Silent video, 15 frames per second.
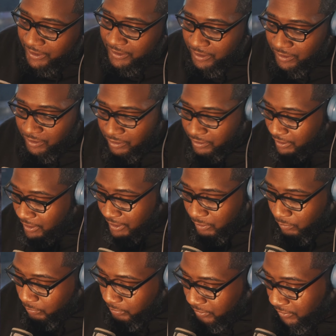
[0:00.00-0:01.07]
to learn
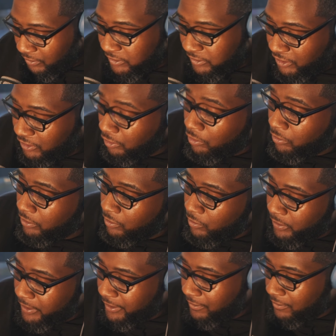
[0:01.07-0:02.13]
the slower
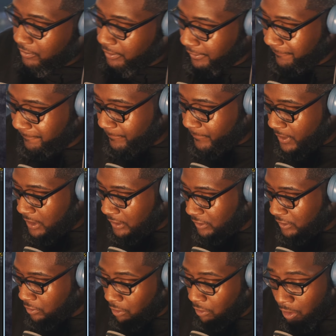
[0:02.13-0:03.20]
way. Okay.
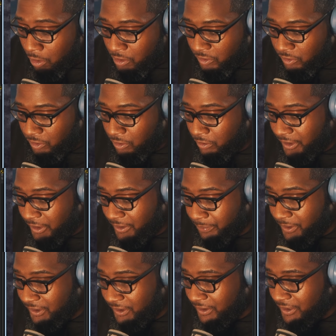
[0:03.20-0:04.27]
So hold Control, hit the
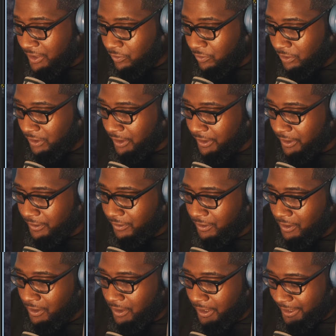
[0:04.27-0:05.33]
plus and the equal sign.
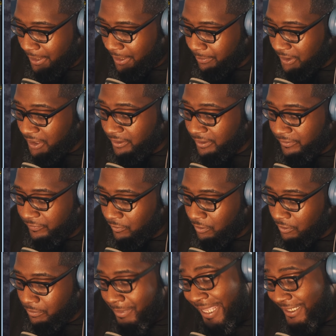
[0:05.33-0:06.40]
And I believe
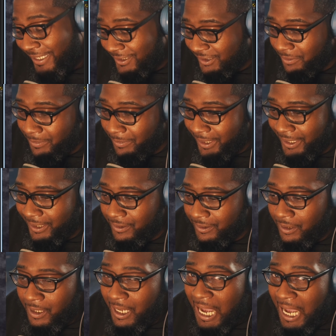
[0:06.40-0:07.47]
on Mac is Command.
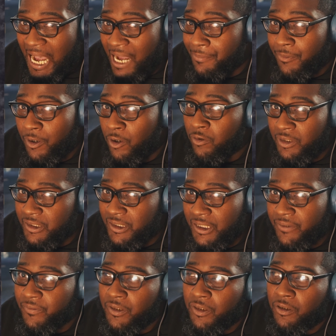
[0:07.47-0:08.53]
I'm only
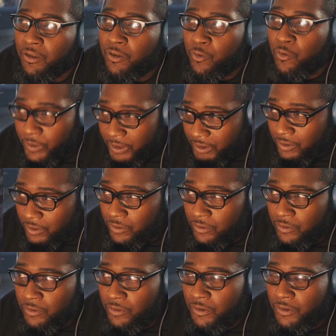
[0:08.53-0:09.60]
giving y'all
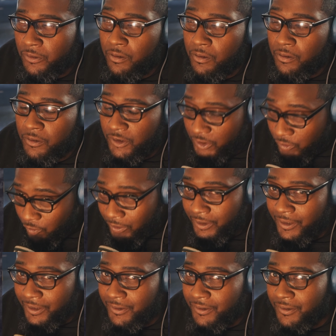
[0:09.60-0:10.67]
Windows
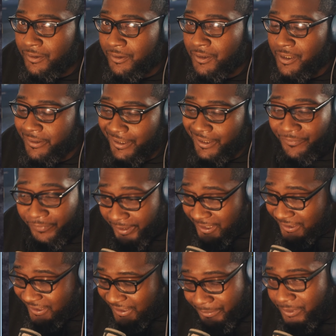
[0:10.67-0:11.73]
shortcuts. They're very
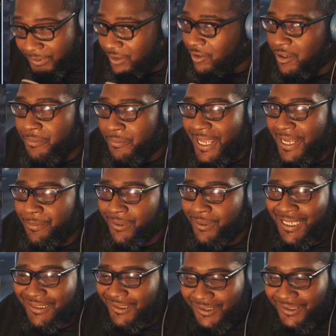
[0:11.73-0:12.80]
similar on Mac, but
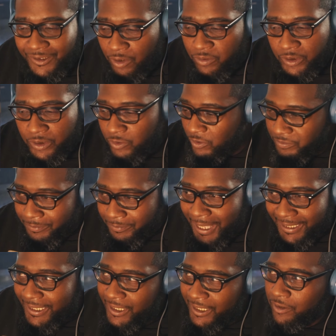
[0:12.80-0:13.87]
I just don't use
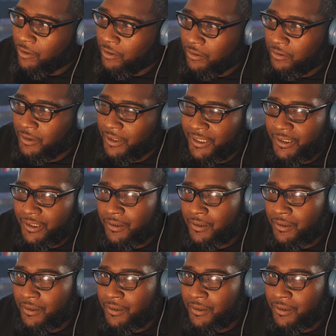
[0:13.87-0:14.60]
Mac at all. Like,